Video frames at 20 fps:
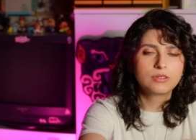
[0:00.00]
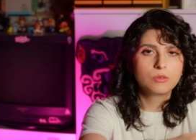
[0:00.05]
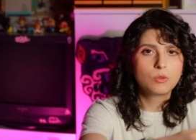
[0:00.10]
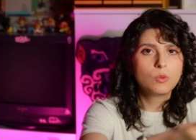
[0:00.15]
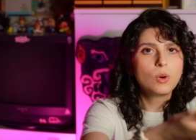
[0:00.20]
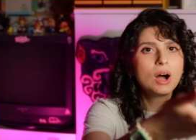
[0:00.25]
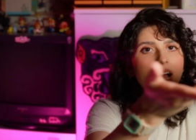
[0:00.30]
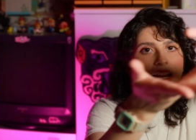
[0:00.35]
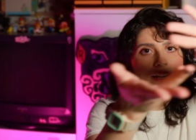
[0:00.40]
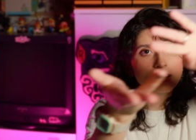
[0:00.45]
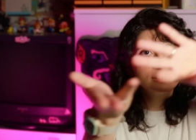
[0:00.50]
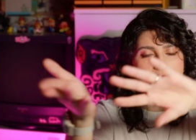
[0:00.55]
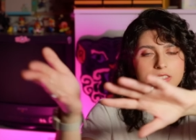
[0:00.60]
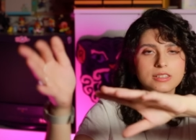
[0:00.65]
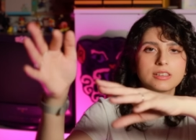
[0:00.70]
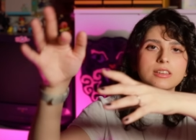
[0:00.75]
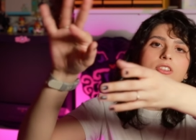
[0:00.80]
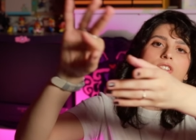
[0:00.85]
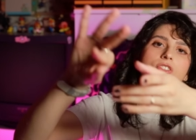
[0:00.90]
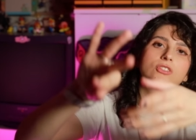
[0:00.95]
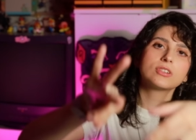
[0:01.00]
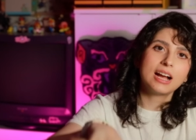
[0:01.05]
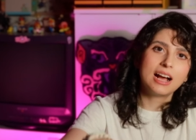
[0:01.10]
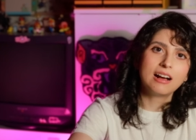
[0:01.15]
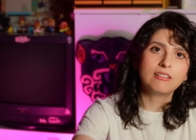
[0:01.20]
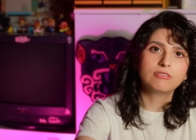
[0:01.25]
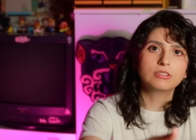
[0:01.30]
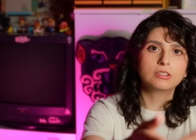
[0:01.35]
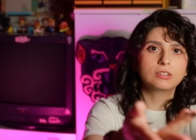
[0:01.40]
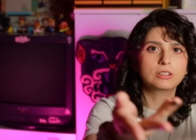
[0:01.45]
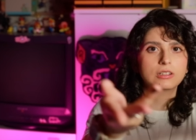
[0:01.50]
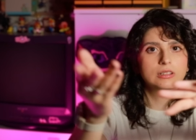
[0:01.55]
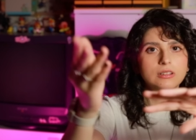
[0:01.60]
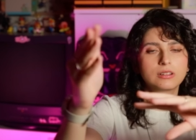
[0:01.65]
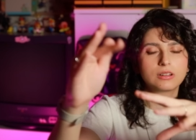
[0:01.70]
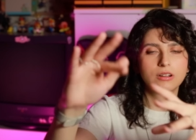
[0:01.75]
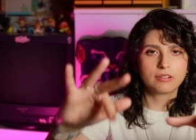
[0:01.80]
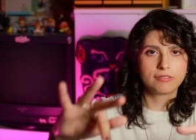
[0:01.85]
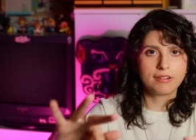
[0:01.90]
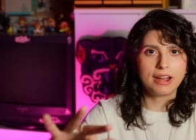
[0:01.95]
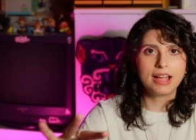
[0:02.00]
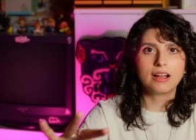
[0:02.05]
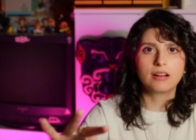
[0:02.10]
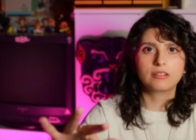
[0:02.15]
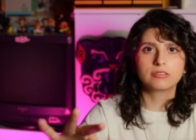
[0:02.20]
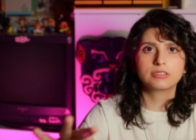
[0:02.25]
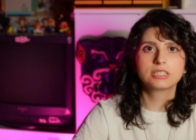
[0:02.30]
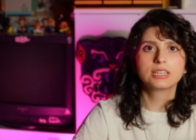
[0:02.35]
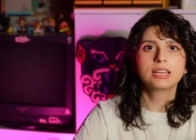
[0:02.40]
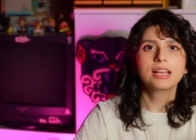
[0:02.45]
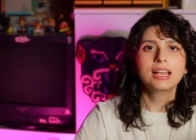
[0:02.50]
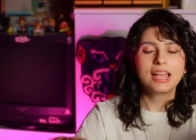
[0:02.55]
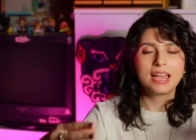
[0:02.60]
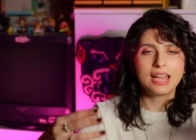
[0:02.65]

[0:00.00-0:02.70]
wires can travel around,